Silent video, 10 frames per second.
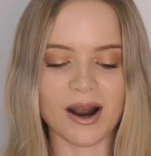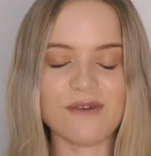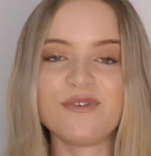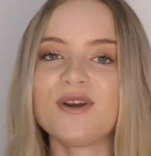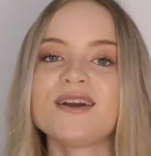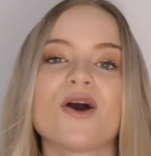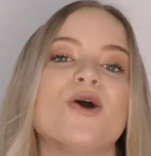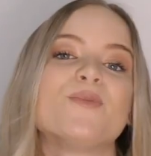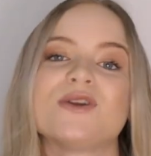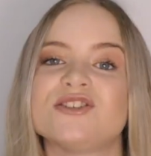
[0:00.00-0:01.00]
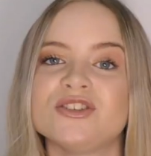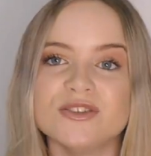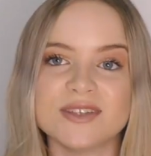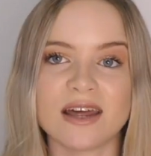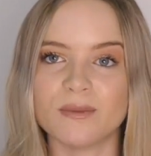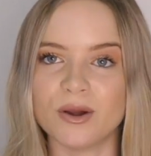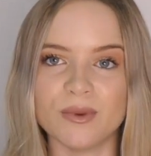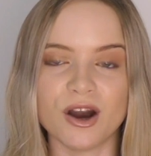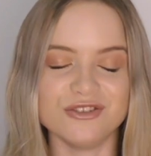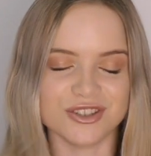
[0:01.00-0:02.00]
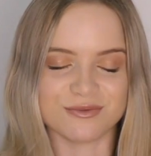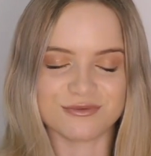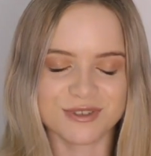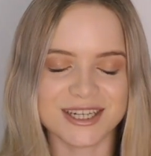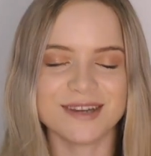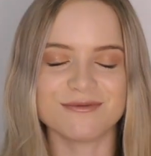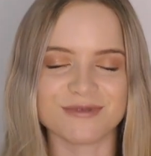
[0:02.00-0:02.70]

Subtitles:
I feel like POLLY shoes at the moment are just really,